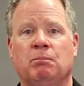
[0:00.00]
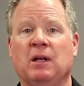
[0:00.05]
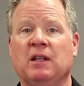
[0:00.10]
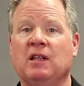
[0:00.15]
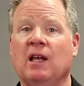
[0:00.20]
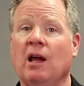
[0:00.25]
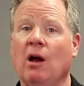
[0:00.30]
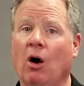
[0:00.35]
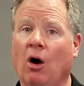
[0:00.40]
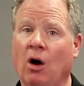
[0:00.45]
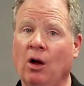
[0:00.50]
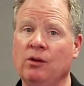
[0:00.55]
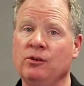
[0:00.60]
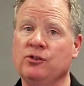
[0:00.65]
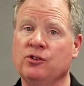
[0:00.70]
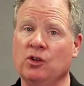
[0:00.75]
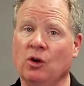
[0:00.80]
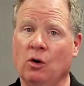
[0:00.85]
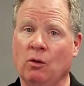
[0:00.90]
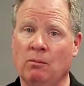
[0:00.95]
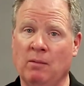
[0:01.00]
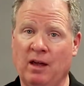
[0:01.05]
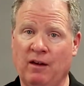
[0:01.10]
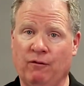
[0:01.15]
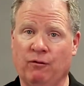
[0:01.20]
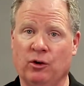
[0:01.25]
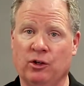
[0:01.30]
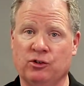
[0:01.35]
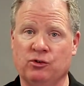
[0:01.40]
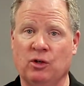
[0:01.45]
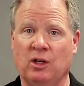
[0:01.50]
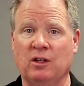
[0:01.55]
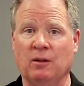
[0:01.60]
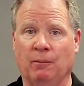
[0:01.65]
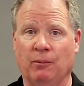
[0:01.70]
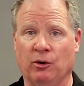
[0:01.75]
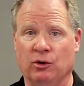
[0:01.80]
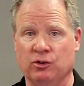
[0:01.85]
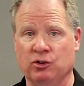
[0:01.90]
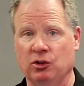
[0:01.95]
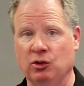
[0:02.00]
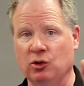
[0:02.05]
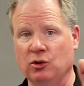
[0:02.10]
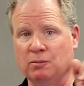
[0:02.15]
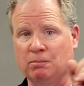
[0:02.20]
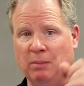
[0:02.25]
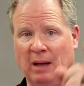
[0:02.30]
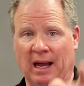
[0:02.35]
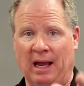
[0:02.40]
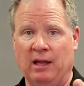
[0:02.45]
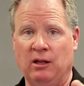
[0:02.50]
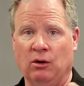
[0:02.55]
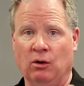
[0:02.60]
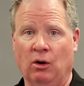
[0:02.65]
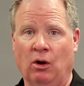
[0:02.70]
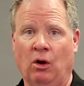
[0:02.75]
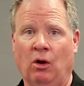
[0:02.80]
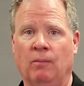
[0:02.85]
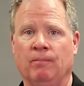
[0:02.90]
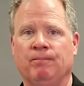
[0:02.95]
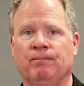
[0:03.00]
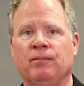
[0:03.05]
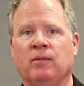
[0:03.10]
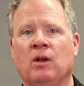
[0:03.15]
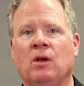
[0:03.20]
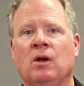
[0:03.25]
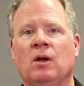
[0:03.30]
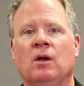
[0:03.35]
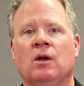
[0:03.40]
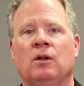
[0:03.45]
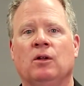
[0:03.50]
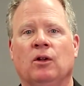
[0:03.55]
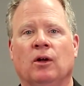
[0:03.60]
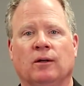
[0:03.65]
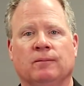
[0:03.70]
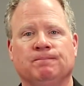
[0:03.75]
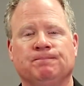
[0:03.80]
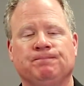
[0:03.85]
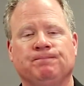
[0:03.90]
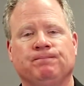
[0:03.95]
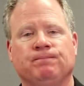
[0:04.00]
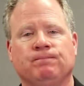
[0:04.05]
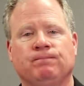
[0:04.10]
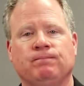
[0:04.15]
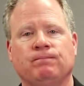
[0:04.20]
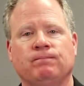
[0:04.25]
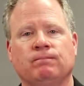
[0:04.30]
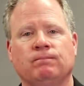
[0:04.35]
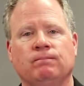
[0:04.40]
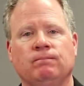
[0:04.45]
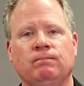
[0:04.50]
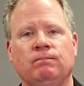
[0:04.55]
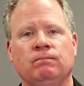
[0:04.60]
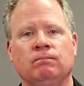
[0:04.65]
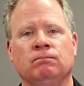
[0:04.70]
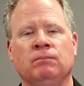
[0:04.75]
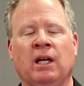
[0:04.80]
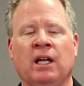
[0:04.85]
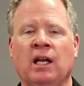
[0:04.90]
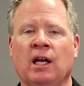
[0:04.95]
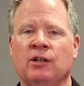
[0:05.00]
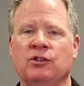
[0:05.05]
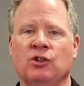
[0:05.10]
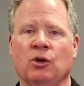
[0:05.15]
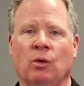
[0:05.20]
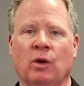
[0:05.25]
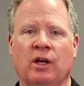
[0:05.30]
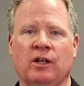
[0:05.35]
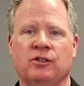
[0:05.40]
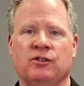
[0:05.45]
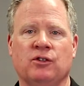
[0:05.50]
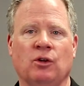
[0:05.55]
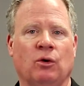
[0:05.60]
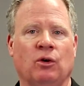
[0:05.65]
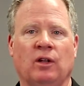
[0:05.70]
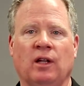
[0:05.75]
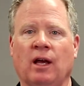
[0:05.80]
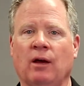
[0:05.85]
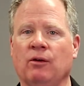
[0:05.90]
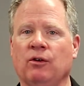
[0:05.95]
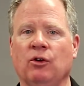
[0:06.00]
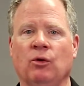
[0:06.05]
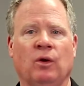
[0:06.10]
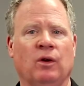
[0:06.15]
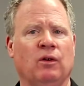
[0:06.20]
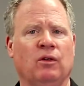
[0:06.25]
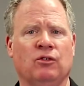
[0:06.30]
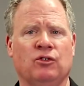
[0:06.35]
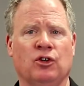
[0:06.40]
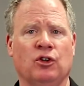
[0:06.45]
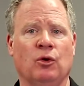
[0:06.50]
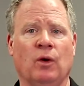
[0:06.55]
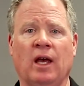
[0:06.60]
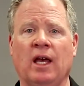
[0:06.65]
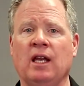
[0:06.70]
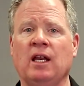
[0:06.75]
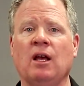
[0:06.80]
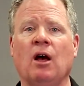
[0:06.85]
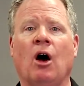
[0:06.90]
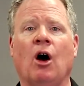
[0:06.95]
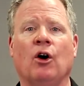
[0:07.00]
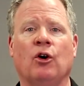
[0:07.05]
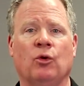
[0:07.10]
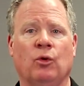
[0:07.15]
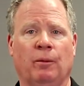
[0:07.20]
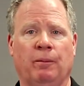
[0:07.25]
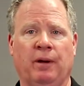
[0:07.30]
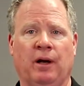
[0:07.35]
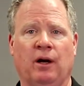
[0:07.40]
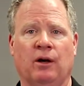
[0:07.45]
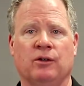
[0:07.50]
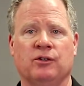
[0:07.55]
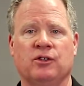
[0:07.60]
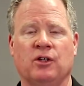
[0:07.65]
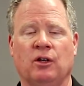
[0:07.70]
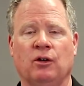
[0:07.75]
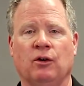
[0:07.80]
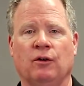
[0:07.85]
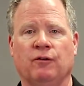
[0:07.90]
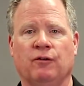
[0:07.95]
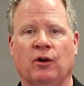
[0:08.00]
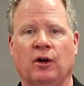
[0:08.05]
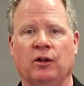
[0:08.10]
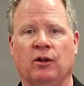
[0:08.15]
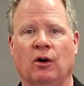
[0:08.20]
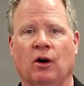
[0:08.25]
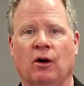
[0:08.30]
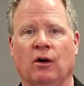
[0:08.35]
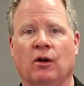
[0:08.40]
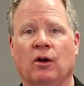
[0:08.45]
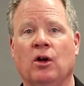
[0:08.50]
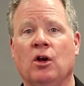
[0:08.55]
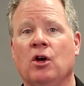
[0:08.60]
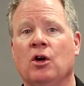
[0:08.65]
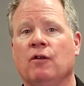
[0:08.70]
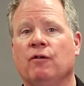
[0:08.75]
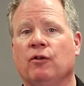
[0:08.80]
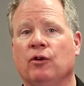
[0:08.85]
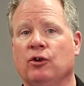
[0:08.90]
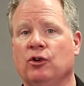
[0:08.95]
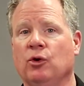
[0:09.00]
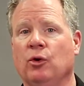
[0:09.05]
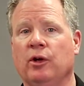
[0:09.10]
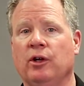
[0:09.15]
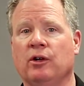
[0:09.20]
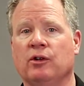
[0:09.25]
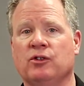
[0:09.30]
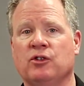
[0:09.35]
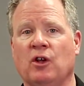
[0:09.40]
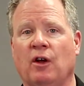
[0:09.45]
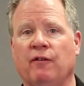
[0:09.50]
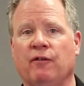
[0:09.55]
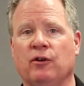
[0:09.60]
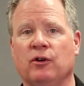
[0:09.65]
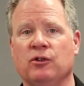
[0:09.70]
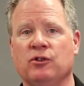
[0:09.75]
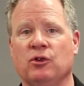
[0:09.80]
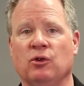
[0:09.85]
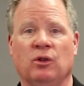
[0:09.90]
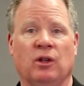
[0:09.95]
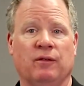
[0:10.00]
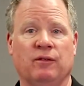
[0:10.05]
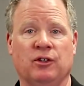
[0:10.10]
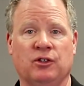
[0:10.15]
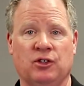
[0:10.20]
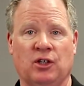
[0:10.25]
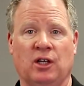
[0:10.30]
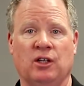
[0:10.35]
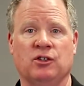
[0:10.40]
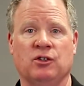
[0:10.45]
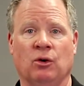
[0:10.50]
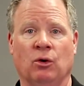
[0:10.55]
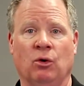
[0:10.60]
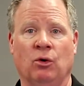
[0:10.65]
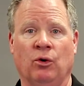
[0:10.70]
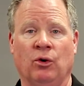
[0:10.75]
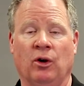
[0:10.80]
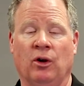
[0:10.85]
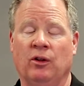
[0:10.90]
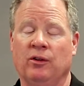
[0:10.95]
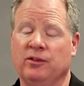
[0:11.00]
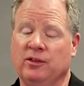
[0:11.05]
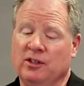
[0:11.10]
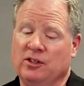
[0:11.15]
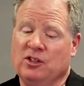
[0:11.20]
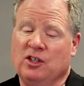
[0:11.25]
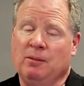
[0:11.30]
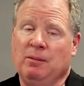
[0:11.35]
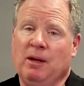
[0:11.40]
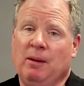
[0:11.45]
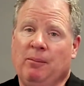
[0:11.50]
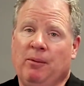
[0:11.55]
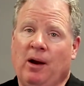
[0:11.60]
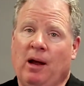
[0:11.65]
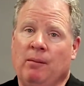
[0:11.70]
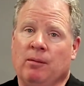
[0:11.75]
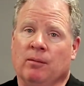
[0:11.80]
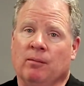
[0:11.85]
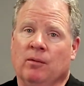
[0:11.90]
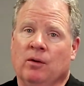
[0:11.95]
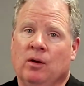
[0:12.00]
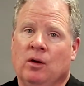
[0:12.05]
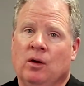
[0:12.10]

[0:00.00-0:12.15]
but they also may frustrate the person who's buying your home. Look, many HOAs don't allow you to do any auto repairs in your front yard. For do-it-yourselfers who love to change their own oil, this could be a problem.